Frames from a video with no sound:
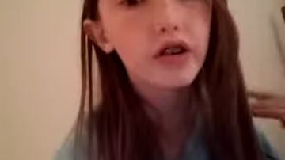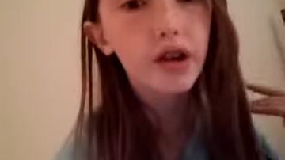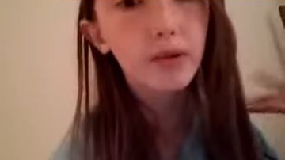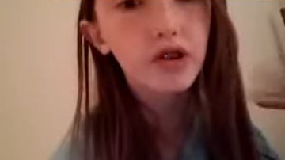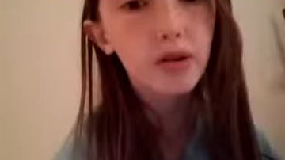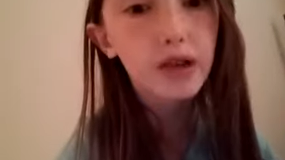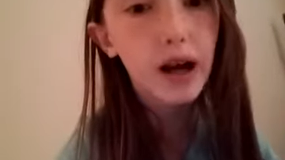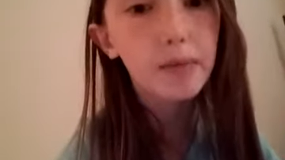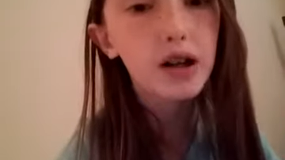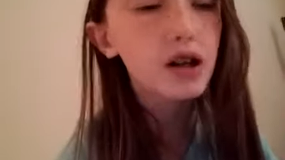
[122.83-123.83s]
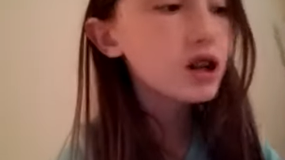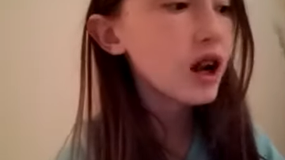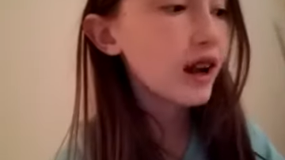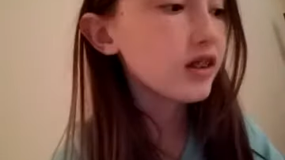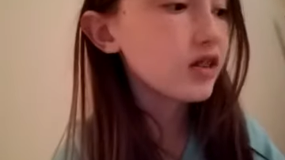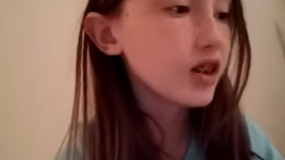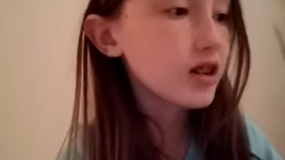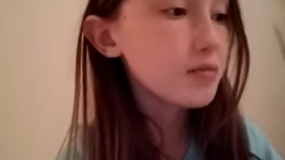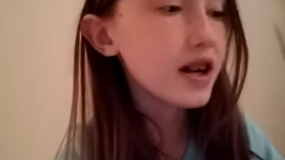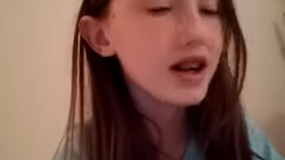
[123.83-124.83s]
this summer sometime. And
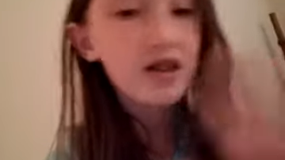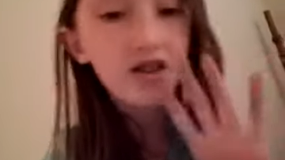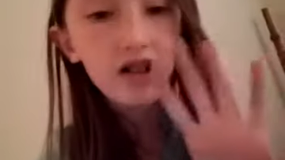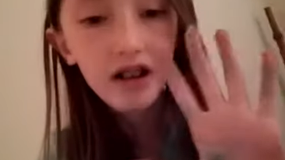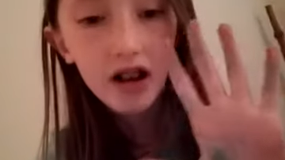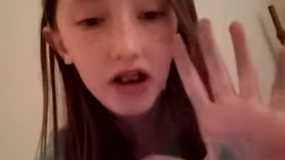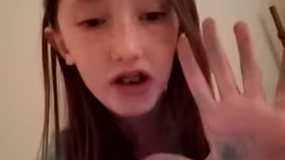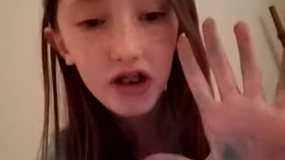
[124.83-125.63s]
sorry that my hands are like a